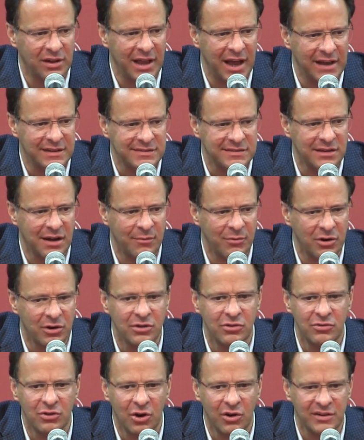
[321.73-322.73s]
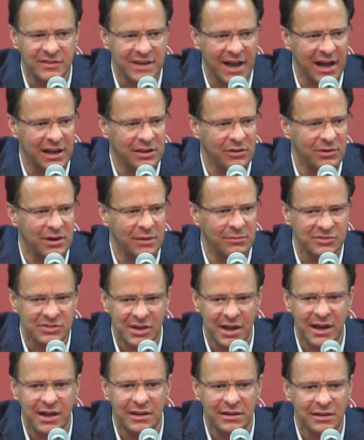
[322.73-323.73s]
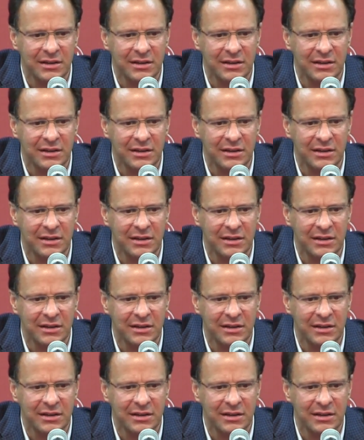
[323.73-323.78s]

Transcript: last summer, you know exactly what I'm saying.